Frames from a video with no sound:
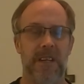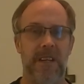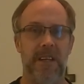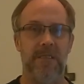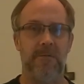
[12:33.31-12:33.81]

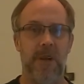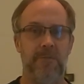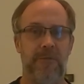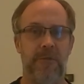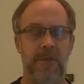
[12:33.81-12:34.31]
And
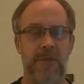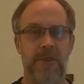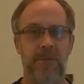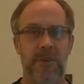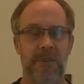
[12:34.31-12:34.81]
right before
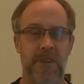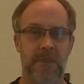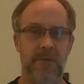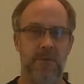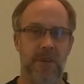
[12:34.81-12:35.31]
Christmas, they
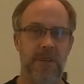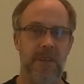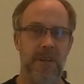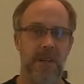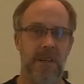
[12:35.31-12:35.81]
do one